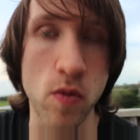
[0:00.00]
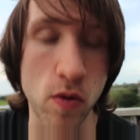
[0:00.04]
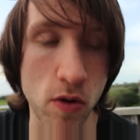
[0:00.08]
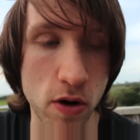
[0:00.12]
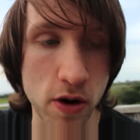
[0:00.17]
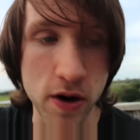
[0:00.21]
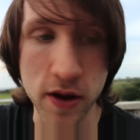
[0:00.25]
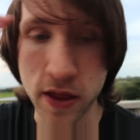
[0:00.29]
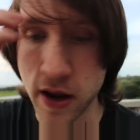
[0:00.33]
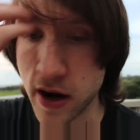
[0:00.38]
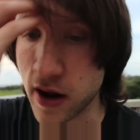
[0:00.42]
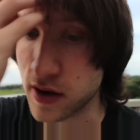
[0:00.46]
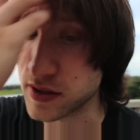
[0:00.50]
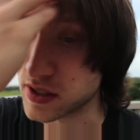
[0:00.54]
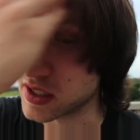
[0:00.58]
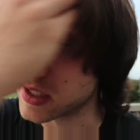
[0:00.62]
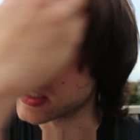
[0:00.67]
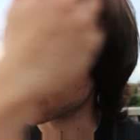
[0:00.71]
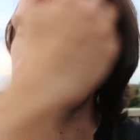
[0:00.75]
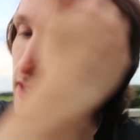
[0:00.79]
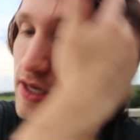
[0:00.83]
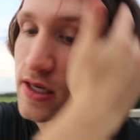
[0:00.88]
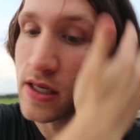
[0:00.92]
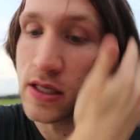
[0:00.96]
worried that I was gonna
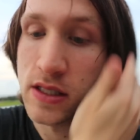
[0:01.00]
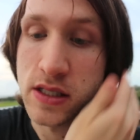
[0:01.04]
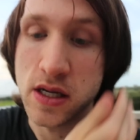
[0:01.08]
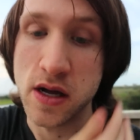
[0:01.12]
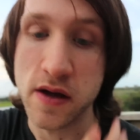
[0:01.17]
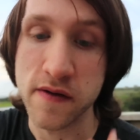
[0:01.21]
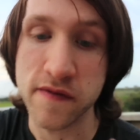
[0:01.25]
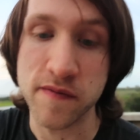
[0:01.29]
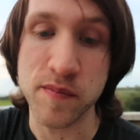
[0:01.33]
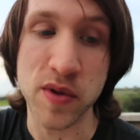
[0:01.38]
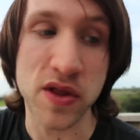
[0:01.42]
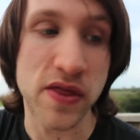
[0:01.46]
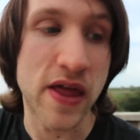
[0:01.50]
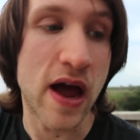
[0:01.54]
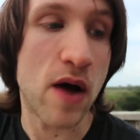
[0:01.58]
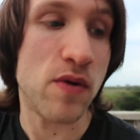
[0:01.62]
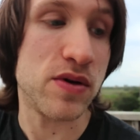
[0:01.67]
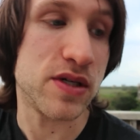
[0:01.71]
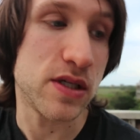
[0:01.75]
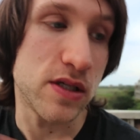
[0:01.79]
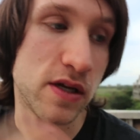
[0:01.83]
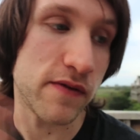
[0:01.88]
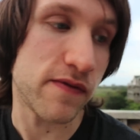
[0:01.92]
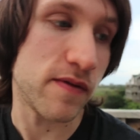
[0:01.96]
get into stuff, but that
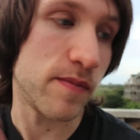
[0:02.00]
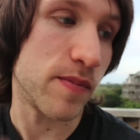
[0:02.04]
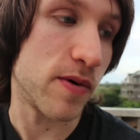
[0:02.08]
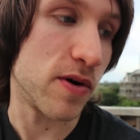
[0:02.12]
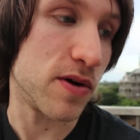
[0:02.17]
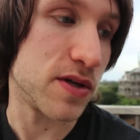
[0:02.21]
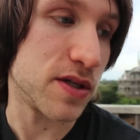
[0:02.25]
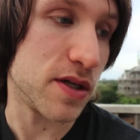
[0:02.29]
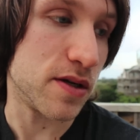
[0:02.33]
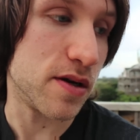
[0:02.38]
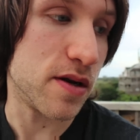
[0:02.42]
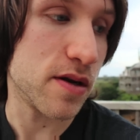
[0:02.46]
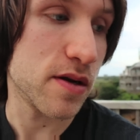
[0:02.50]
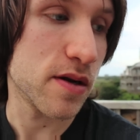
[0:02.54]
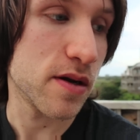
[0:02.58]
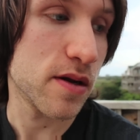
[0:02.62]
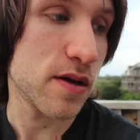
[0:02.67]
was a different person. What